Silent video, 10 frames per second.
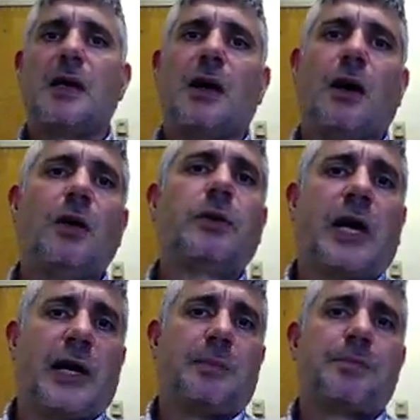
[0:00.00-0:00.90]

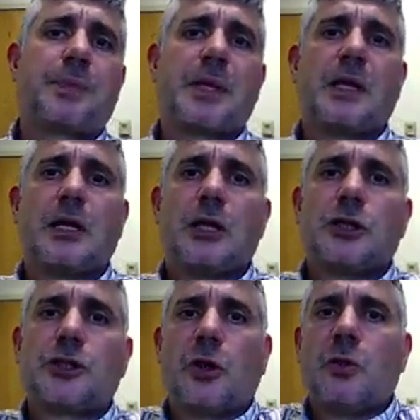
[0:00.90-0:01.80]
Okay,
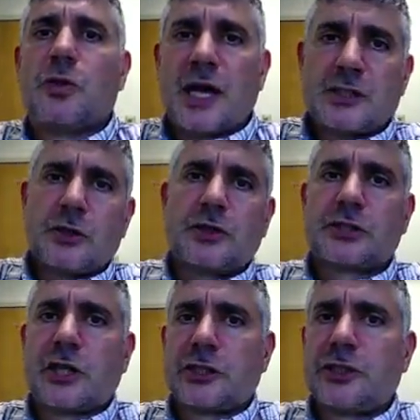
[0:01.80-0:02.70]
so that's our
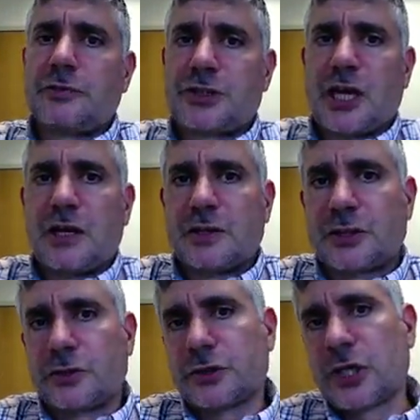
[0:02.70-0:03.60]
discussion of
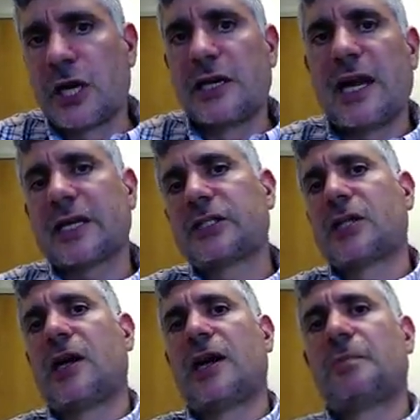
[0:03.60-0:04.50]
silencers. Next
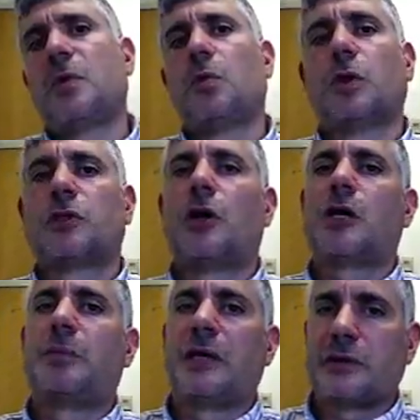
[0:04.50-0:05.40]
time, we'll talk
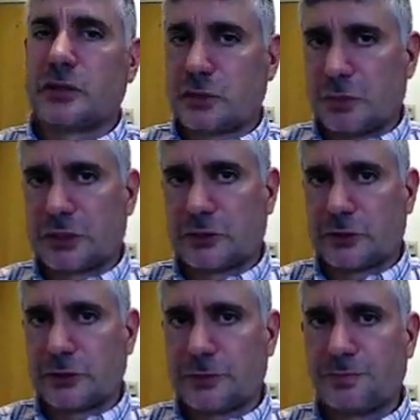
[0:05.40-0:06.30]
about
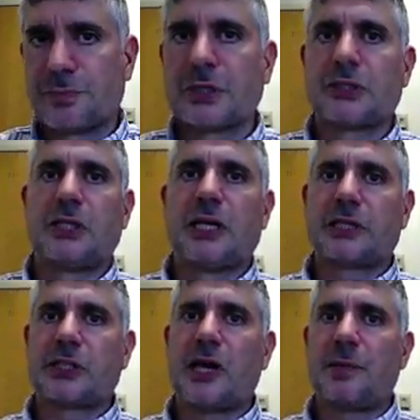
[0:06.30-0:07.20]
dismissers. See you next
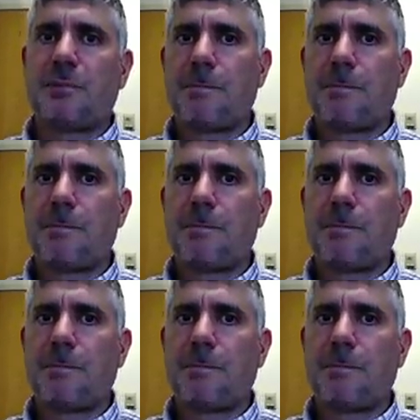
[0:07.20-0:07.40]
time.